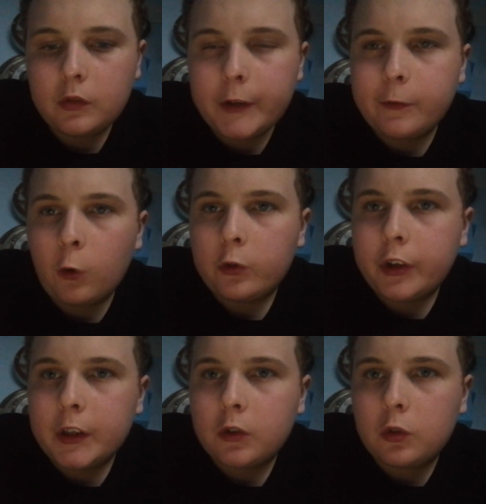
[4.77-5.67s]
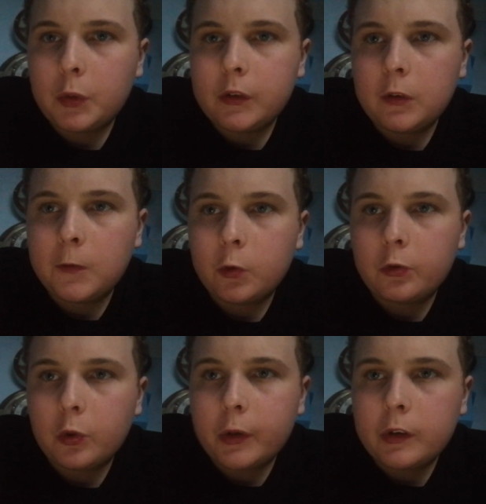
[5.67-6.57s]
day 14 out 24
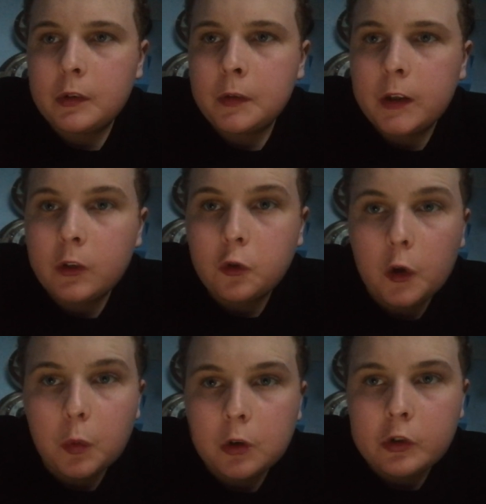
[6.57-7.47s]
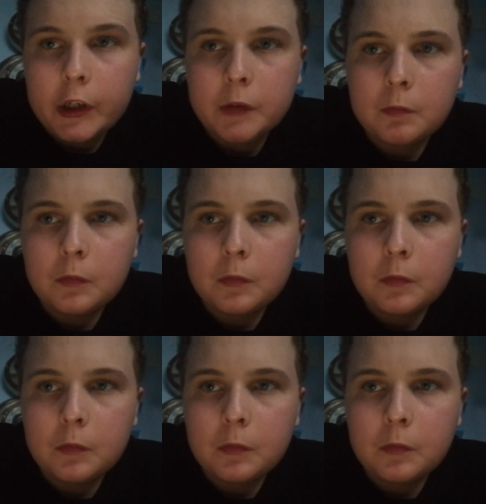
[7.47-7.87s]
stories. Enjoy watching.